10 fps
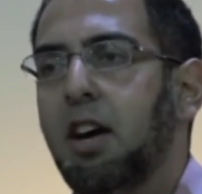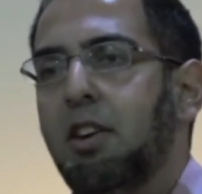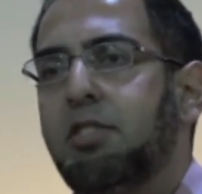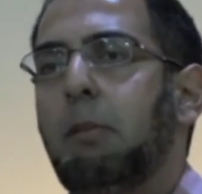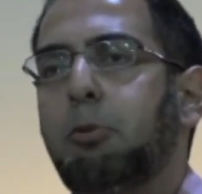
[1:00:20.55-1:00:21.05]

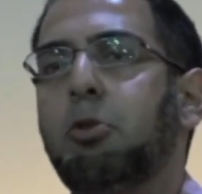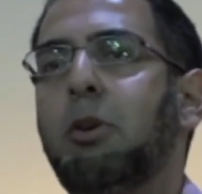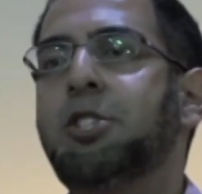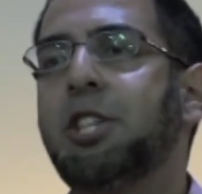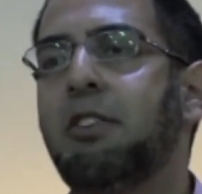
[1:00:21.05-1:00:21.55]

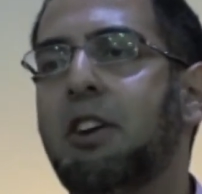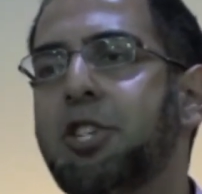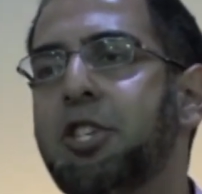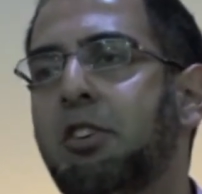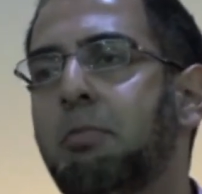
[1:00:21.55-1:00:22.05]
subsequent
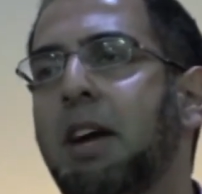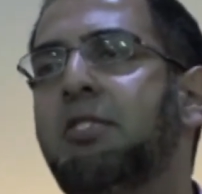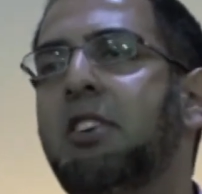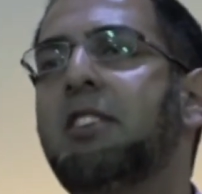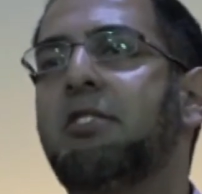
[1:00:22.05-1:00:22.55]
generations may
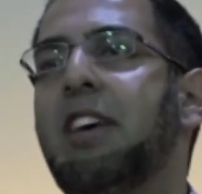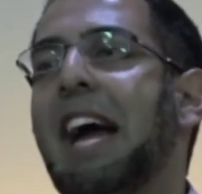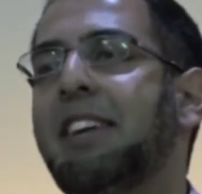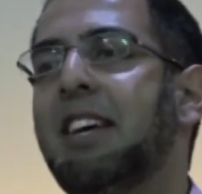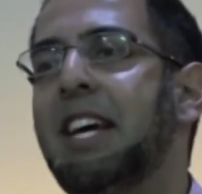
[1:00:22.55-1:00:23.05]
see this
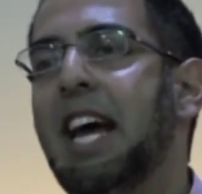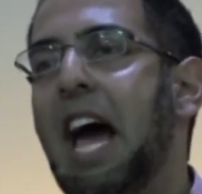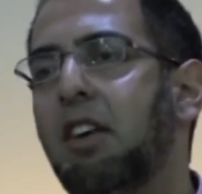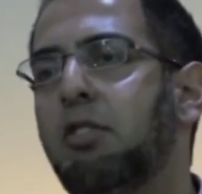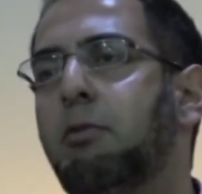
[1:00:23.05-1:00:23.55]
act
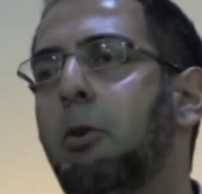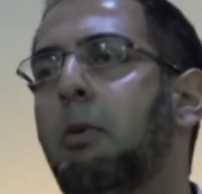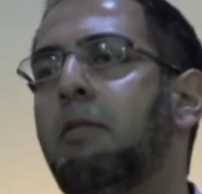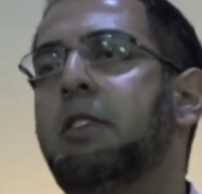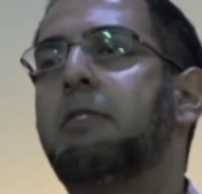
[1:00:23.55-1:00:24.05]
as a form
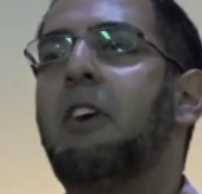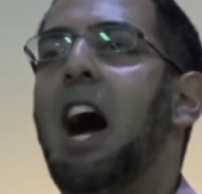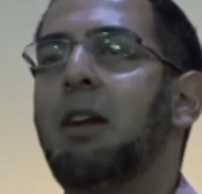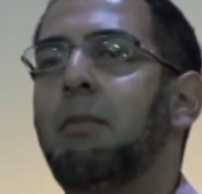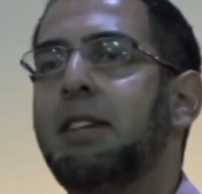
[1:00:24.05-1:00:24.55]
of
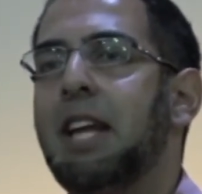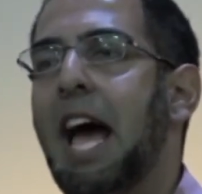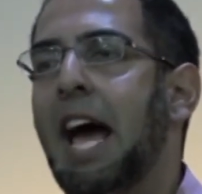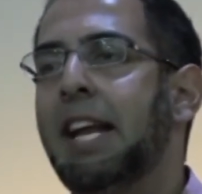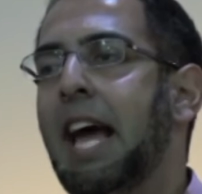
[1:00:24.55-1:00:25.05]
defilement
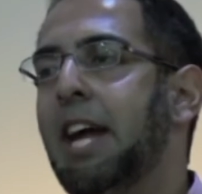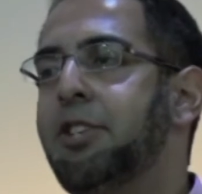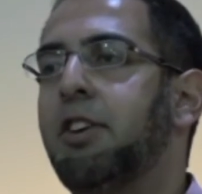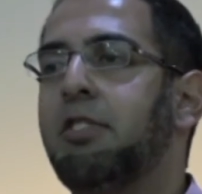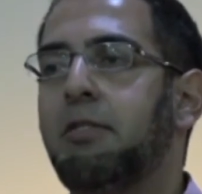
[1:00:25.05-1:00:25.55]
and a
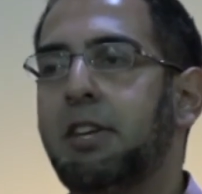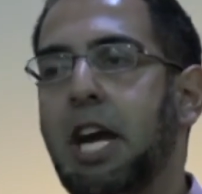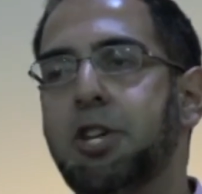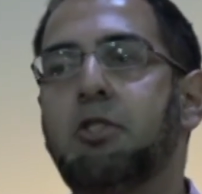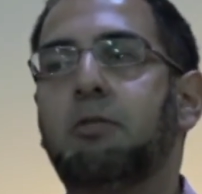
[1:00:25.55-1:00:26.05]

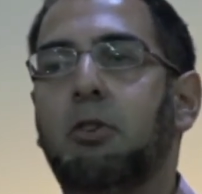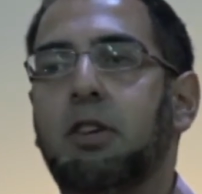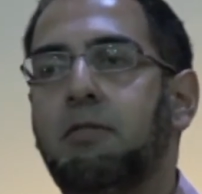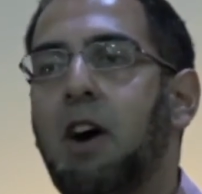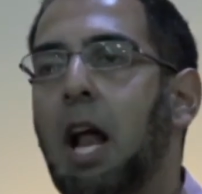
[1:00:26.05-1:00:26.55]
justification for
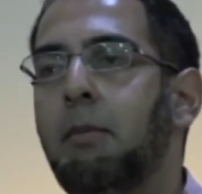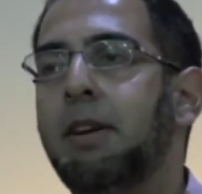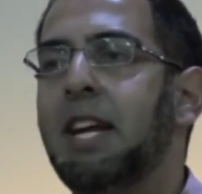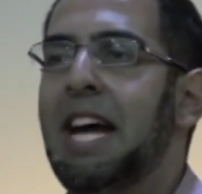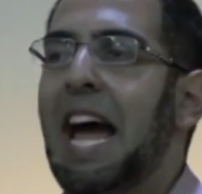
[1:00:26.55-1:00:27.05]
defilement,